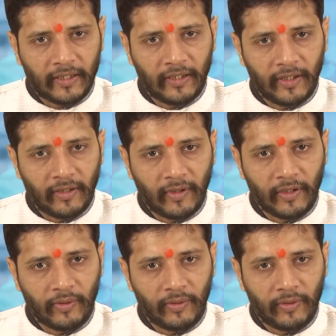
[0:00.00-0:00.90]
X is
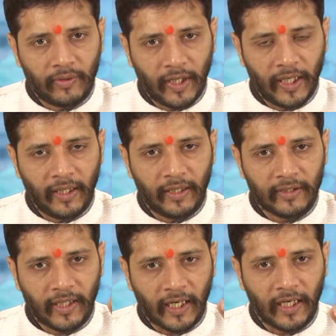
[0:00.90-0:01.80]
equal to
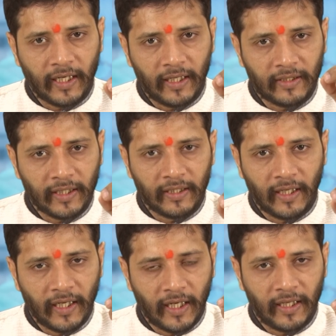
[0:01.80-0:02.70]
trend, cyclical,
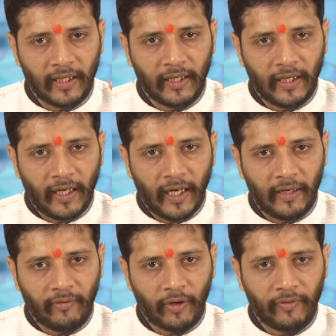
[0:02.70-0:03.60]
seasonal,
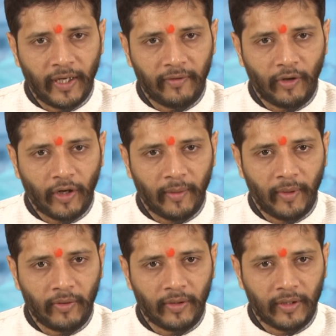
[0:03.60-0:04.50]
and what we have talked
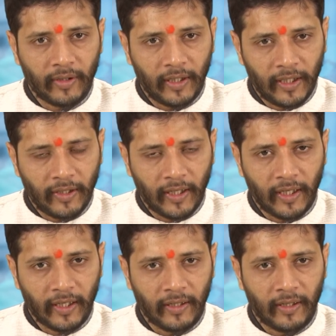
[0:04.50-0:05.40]
about,
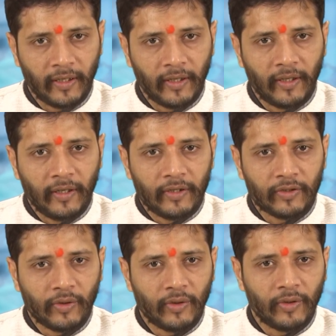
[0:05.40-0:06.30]
irregular.
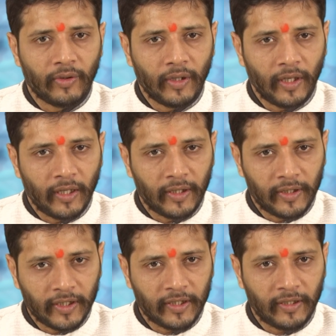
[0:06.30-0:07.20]

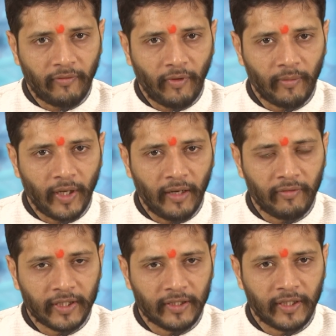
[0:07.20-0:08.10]
So this is the
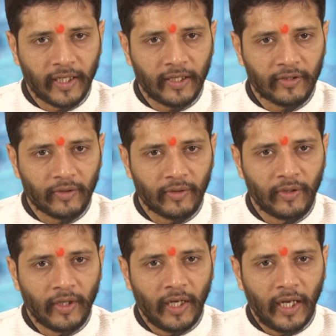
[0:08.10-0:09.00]
formula which is there.
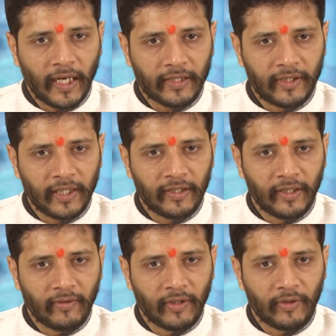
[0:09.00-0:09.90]
So xt
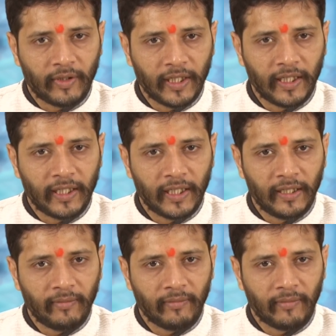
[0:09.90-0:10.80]
is equal to TET
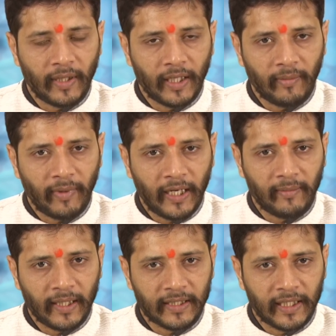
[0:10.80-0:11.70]

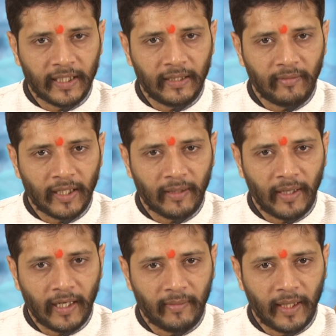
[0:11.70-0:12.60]
multiplied by CT
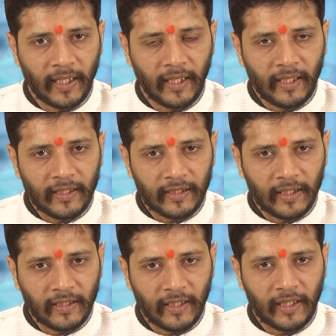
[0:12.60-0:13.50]
multiplied by
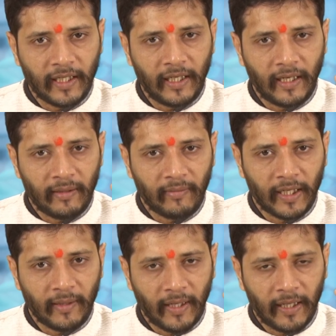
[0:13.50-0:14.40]
seasonal T
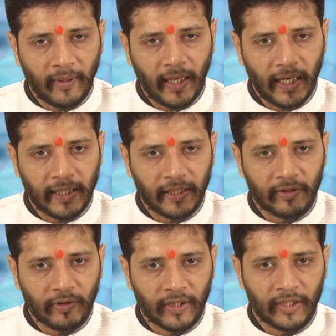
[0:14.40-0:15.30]
and multiplied by
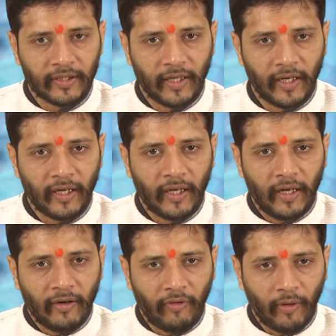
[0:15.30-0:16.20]
IT. So this is the
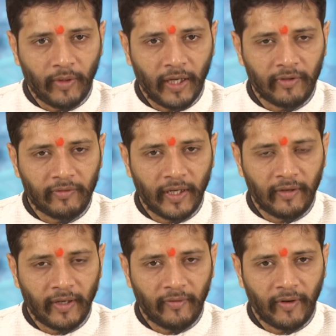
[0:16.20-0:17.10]
formula which
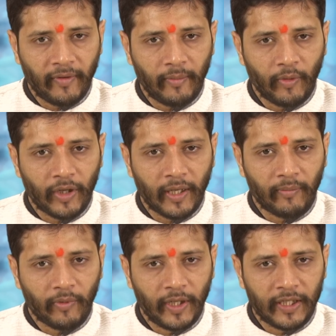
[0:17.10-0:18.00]
we have developed. More
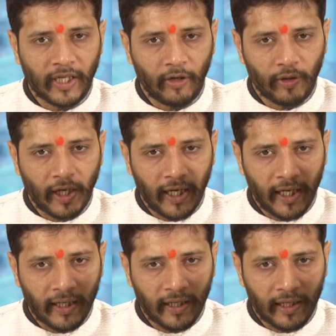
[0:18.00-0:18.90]
components,
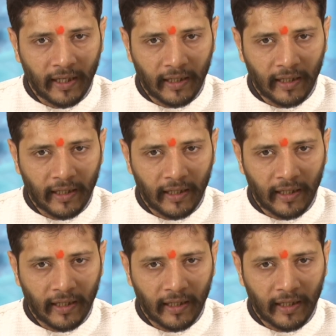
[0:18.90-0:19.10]
outlier,